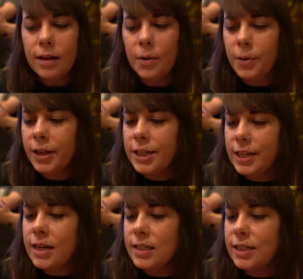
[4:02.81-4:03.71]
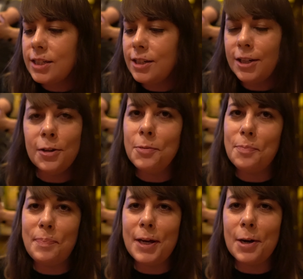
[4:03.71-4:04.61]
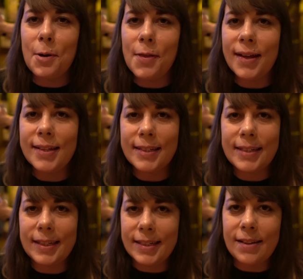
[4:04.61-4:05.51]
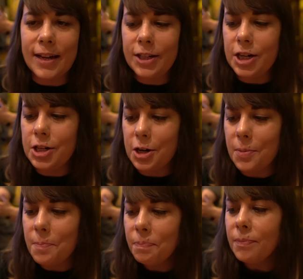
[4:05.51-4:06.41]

It really does. You, Peter won't like this because he doesn't like ginger,